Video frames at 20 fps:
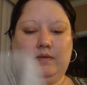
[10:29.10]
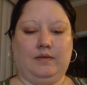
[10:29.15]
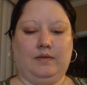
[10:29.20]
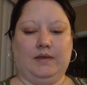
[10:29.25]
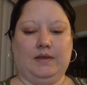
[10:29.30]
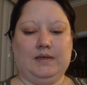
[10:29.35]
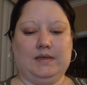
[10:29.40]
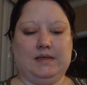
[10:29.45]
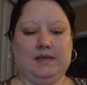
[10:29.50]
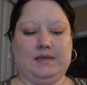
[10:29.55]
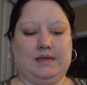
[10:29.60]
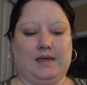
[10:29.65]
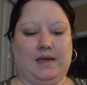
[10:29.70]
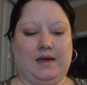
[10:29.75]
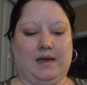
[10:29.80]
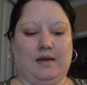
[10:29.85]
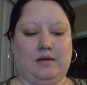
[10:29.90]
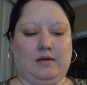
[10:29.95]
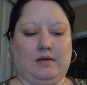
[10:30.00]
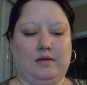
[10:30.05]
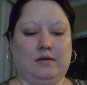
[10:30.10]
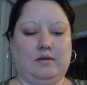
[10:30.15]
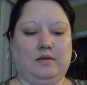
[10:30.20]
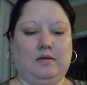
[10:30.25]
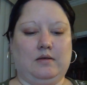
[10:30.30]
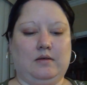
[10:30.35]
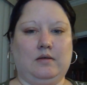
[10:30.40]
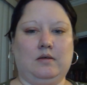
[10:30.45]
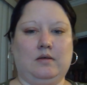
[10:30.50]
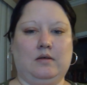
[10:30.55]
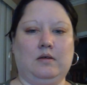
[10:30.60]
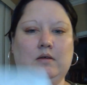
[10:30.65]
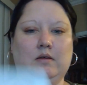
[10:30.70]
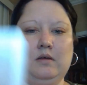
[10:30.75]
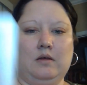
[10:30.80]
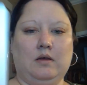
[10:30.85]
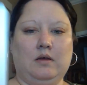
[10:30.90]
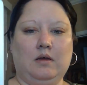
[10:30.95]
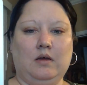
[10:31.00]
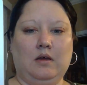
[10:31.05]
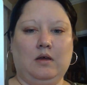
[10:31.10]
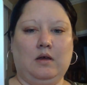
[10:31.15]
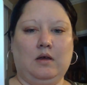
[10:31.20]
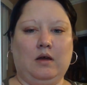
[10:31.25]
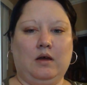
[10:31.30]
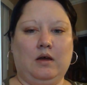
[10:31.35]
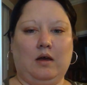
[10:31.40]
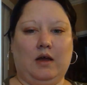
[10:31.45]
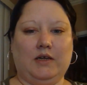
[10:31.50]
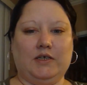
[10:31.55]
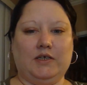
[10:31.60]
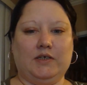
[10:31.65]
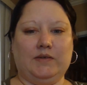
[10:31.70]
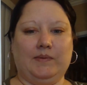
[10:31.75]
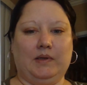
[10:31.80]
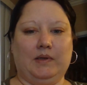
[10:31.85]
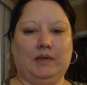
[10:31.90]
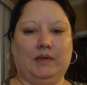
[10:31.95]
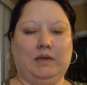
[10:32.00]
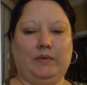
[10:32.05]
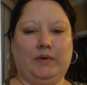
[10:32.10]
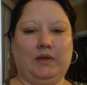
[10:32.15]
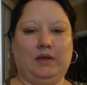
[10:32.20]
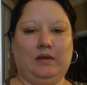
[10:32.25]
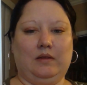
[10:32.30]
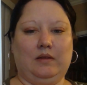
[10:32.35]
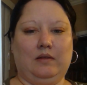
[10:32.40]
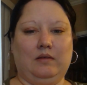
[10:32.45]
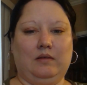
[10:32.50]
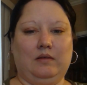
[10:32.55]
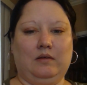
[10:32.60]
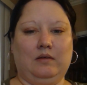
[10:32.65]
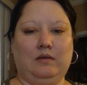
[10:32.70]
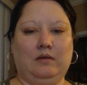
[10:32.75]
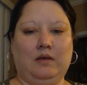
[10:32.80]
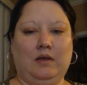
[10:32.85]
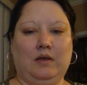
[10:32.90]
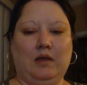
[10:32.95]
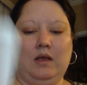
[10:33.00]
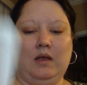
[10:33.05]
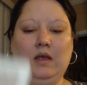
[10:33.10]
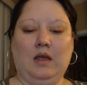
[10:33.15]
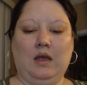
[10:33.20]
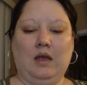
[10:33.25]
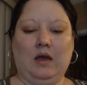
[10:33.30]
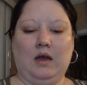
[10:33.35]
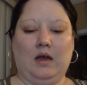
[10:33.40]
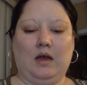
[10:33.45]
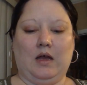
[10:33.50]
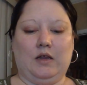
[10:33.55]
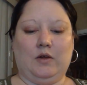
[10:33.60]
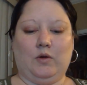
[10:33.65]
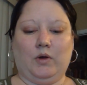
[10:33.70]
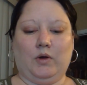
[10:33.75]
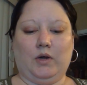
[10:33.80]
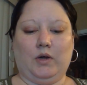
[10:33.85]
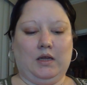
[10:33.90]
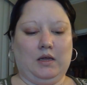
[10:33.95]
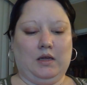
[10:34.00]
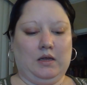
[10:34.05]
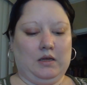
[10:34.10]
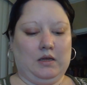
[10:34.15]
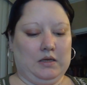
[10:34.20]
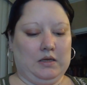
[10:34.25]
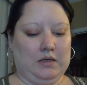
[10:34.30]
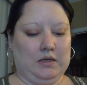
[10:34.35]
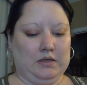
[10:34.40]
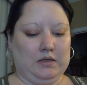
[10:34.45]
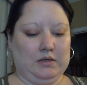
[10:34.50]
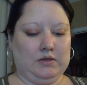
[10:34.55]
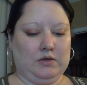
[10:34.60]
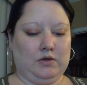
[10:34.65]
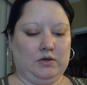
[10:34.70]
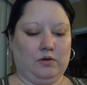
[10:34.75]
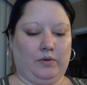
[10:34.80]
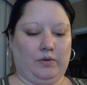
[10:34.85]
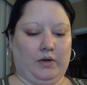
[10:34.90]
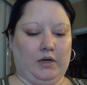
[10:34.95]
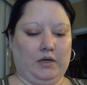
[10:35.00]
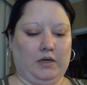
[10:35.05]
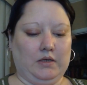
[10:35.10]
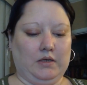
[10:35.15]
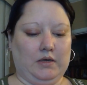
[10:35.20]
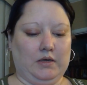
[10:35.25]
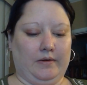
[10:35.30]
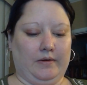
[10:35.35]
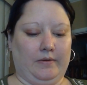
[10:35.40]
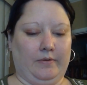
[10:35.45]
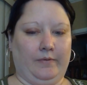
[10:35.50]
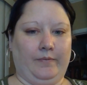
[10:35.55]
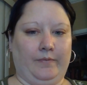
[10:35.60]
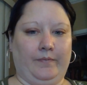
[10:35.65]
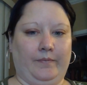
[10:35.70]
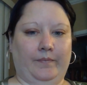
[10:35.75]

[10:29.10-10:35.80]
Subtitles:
this deck, I just fell in love with. I had already started reading tarot,